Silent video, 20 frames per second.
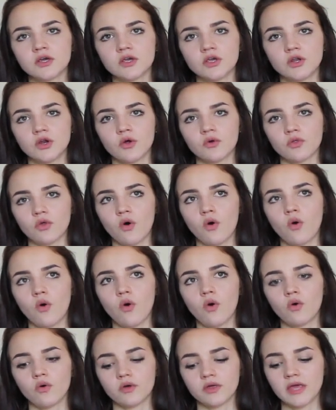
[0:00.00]
you know, the
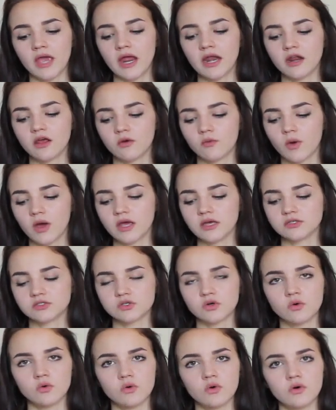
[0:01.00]
whole gaining weight
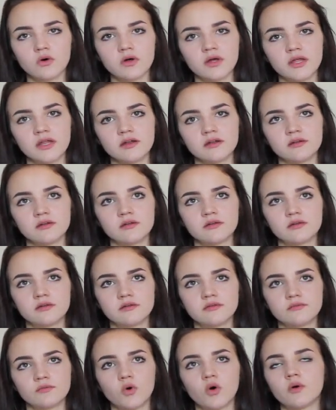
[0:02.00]
is cool, and,
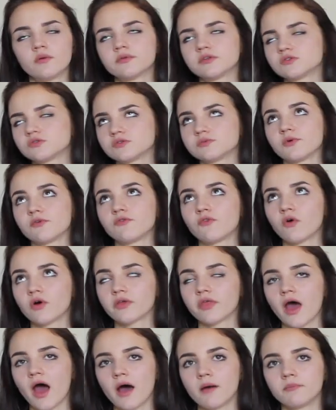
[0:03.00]
well, this was
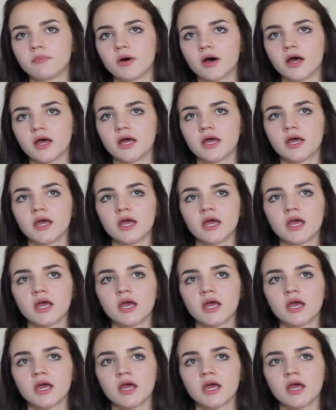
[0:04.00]
before that, but